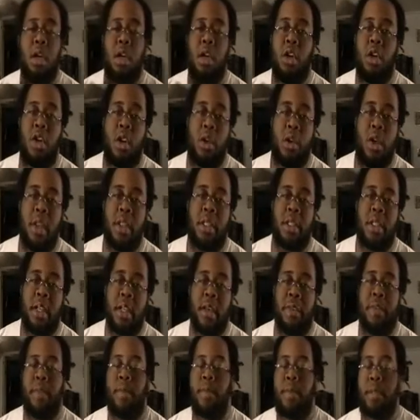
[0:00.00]
Good question,
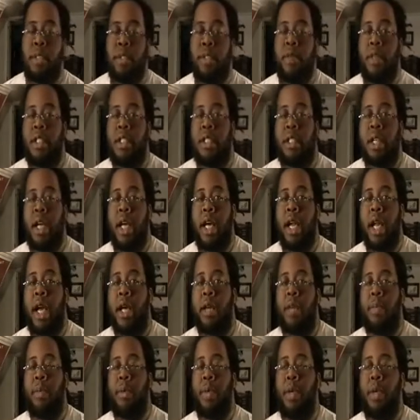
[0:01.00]
Infamous Chris. Glad I could